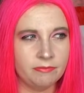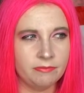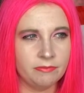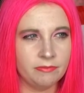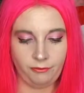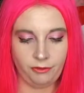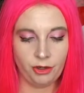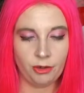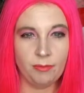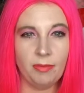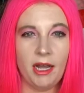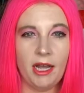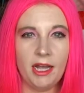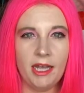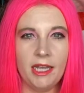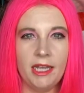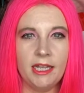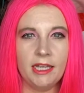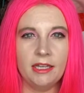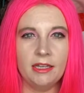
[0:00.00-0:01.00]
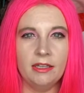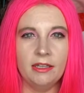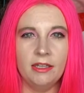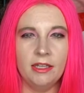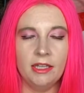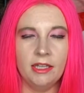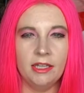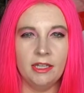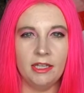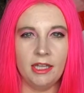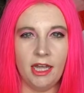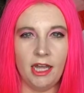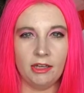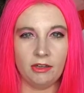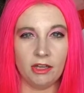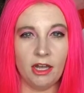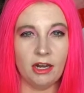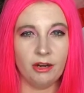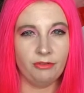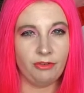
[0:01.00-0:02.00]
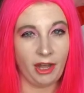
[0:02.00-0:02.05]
if you're buying a lot of